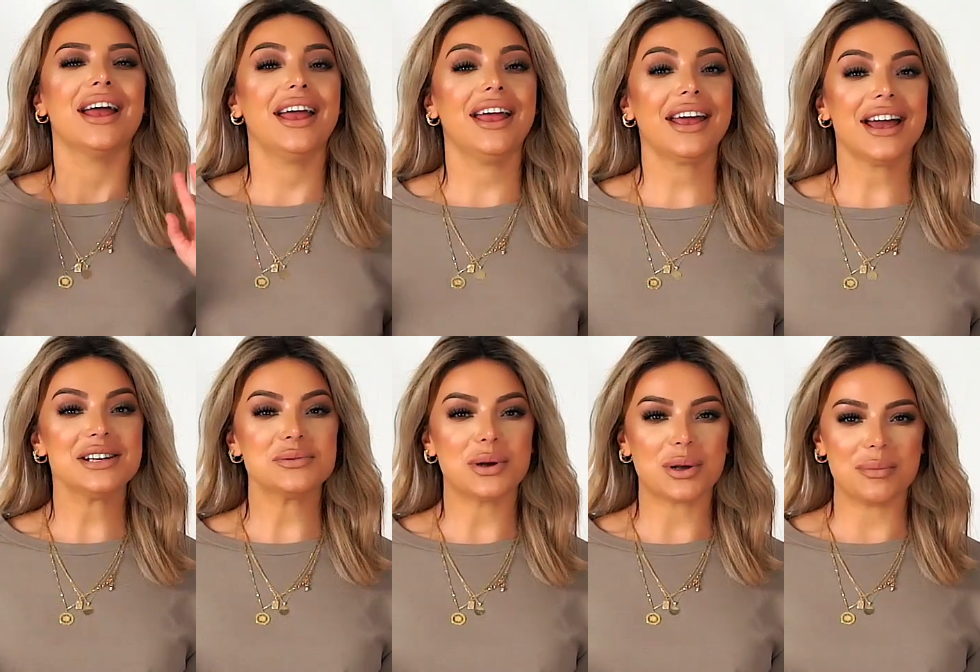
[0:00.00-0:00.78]
Hey
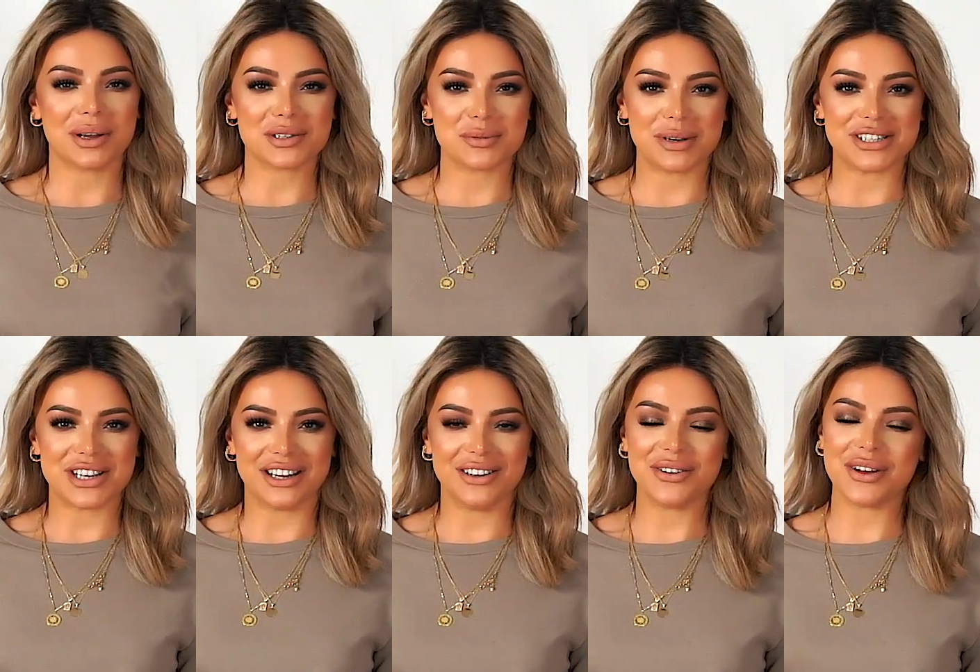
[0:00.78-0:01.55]
guys, welcome back to my
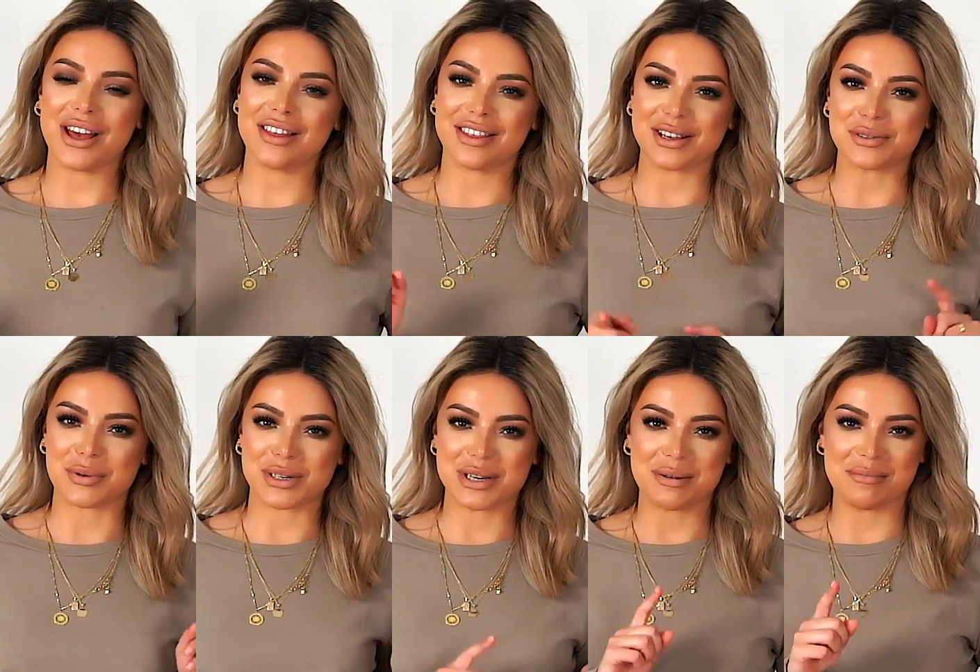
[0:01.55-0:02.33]
channel and thanks for
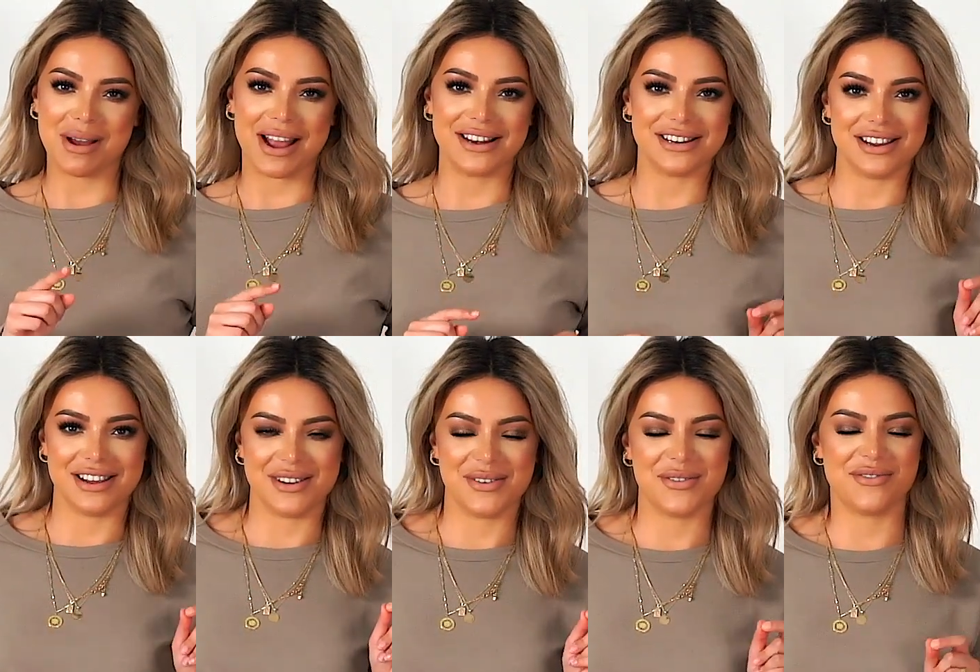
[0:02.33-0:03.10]
watching my
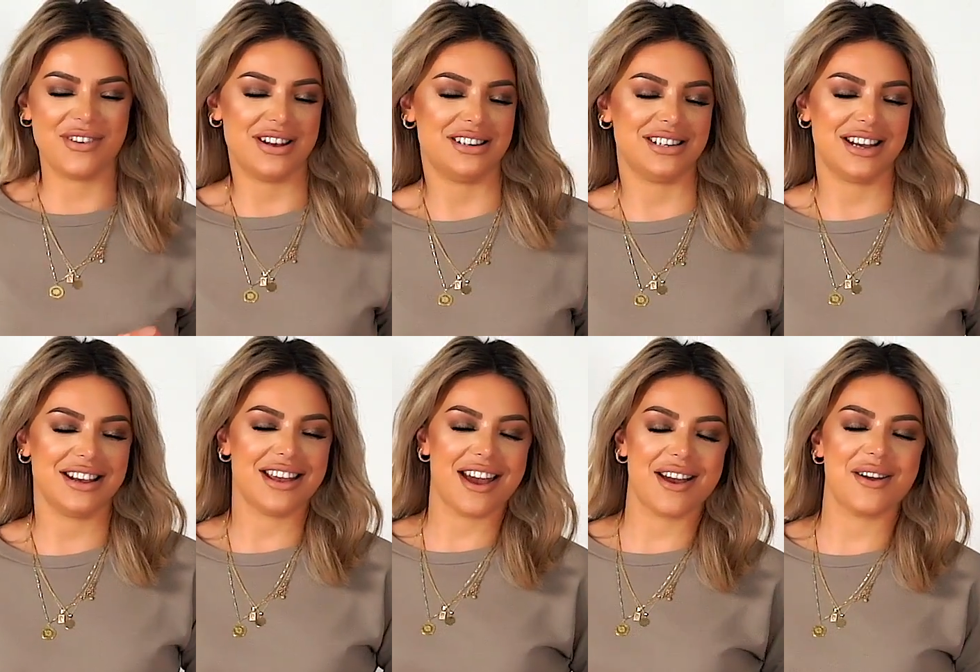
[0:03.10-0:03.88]
new
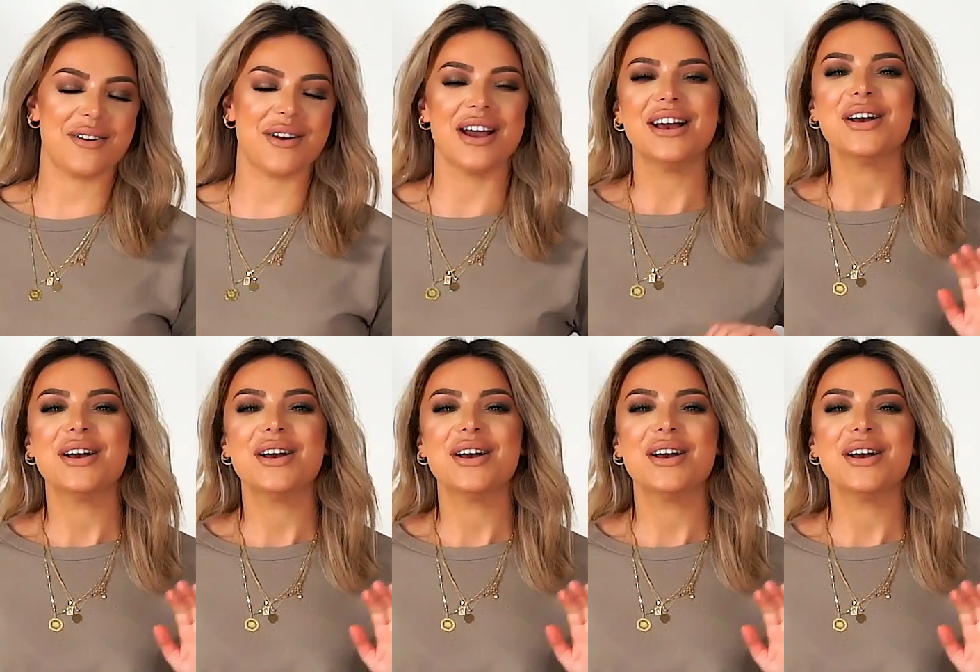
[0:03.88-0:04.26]
video.